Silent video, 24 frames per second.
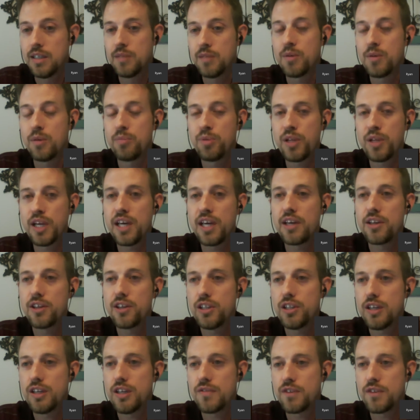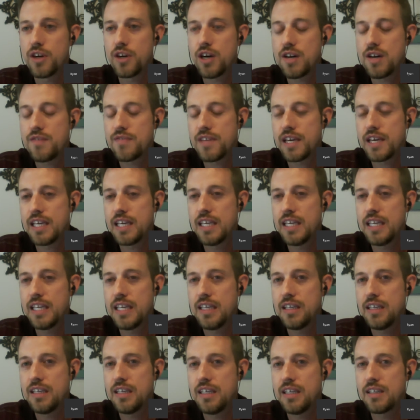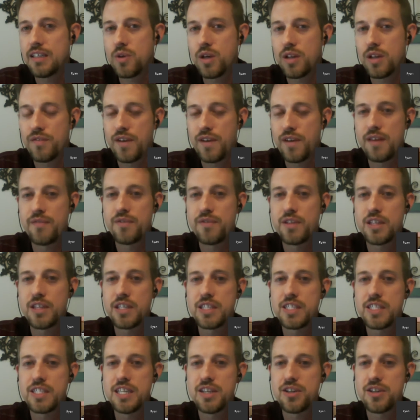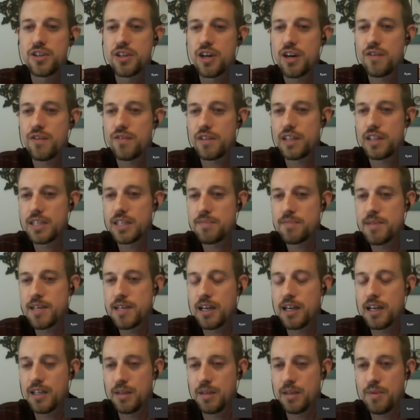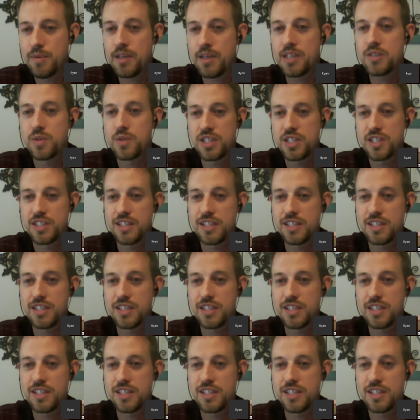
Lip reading: but playing good enough golf that he qualified for the Senior Golf Olympics, which is a